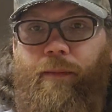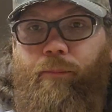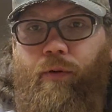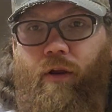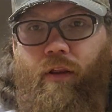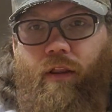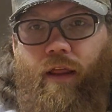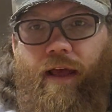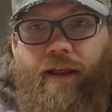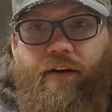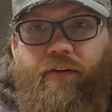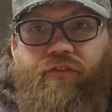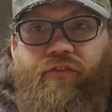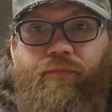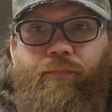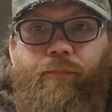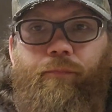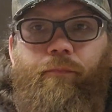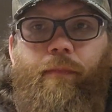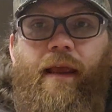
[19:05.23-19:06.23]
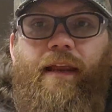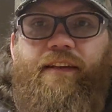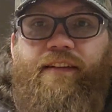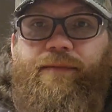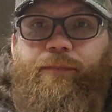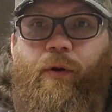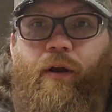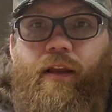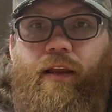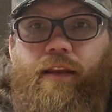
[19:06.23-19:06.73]
put a lighter
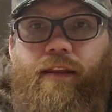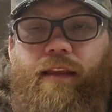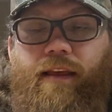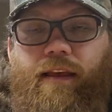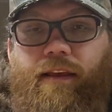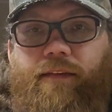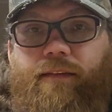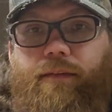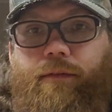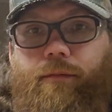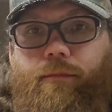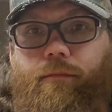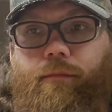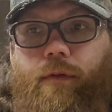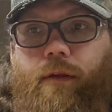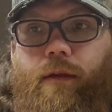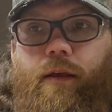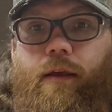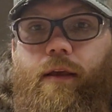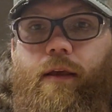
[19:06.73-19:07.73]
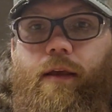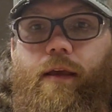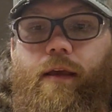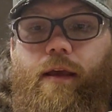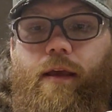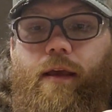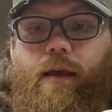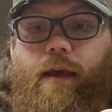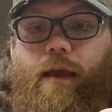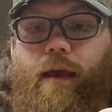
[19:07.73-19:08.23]
mainspring in this,
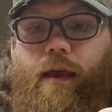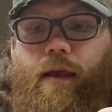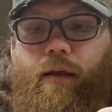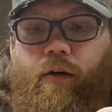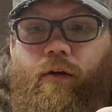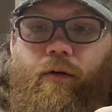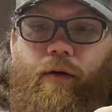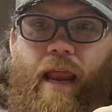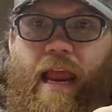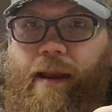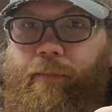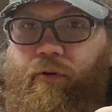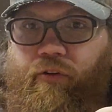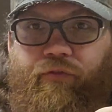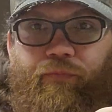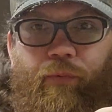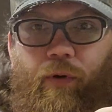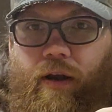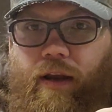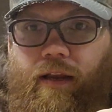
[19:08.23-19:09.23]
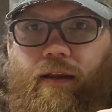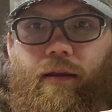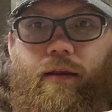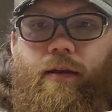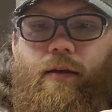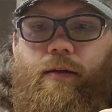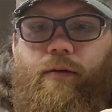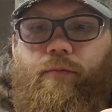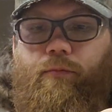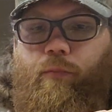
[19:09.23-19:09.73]
or hammer spring,
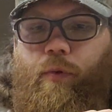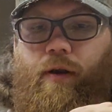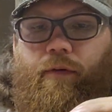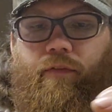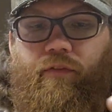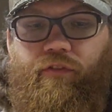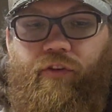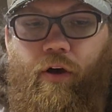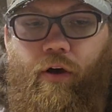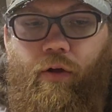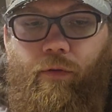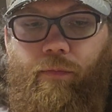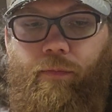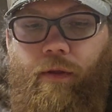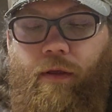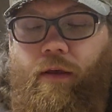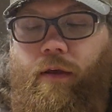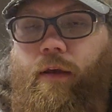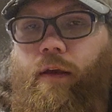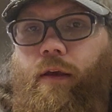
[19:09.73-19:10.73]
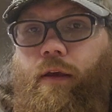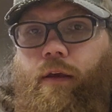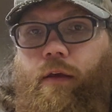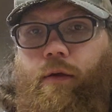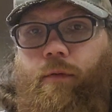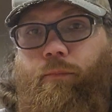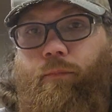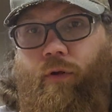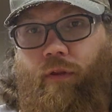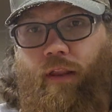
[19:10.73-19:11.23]
whatever it's called.
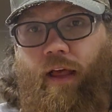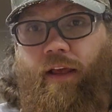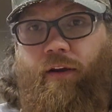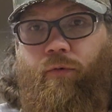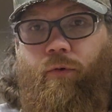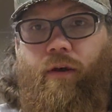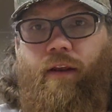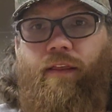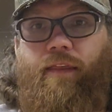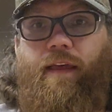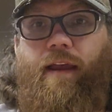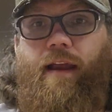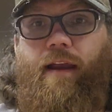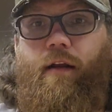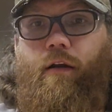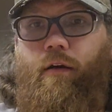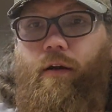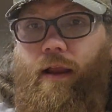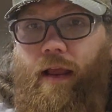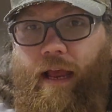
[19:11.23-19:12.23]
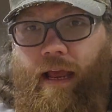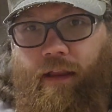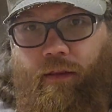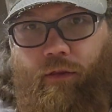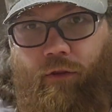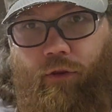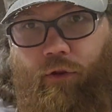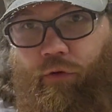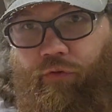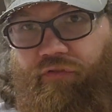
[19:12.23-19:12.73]
Put a lighter one in there
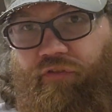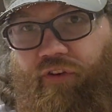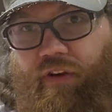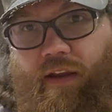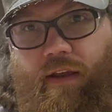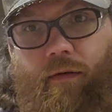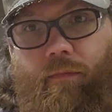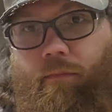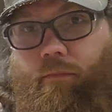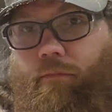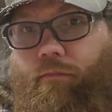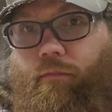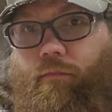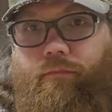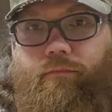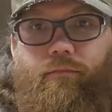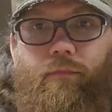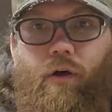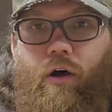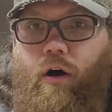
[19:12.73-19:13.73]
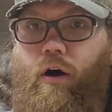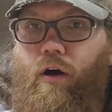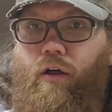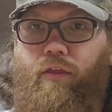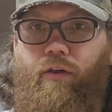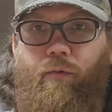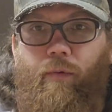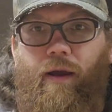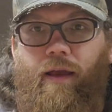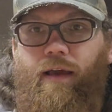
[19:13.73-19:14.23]
and loosen it all
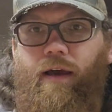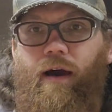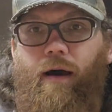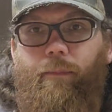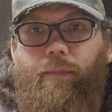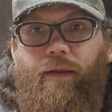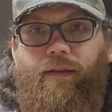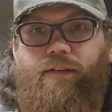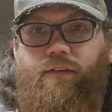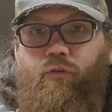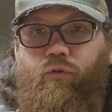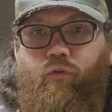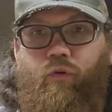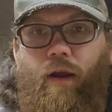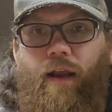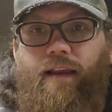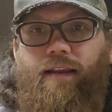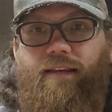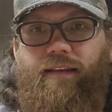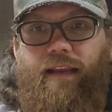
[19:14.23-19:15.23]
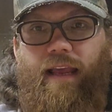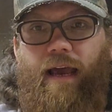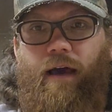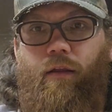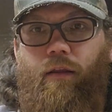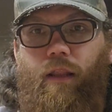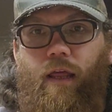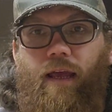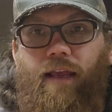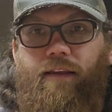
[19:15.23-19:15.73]
the way up. It's crazy
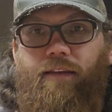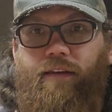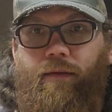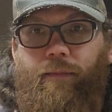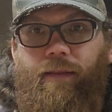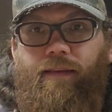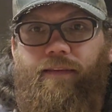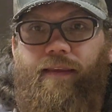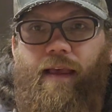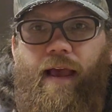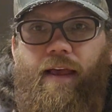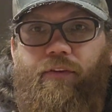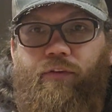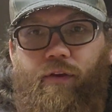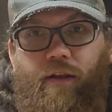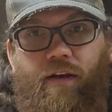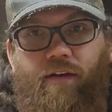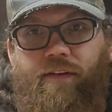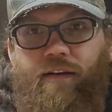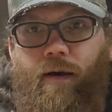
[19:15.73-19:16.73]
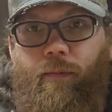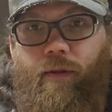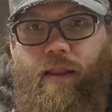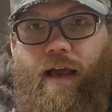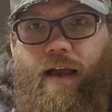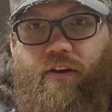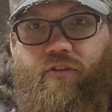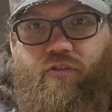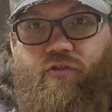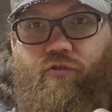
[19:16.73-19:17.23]
how light some of these guys will get a double
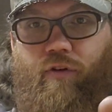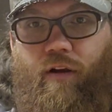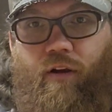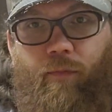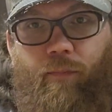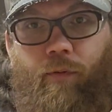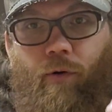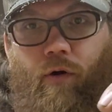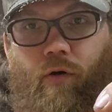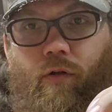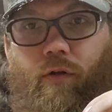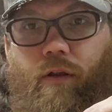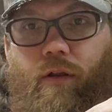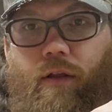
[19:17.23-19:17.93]
action trigger pull.